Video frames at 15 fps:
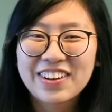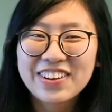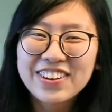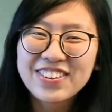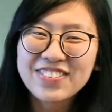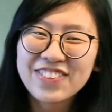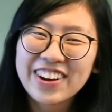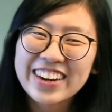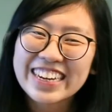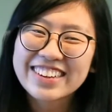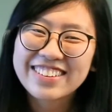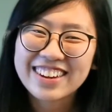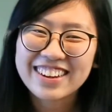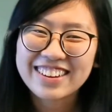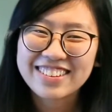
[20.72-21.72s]
Good morning,
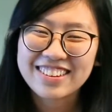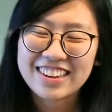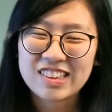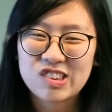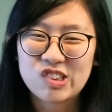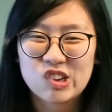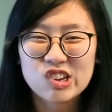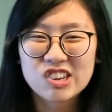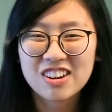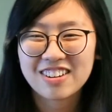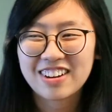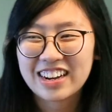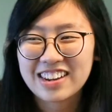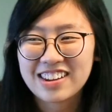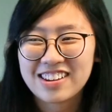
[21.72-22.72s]
church. It's June
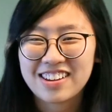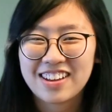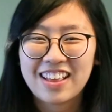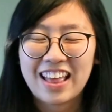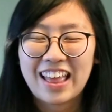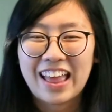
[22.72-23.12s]
already,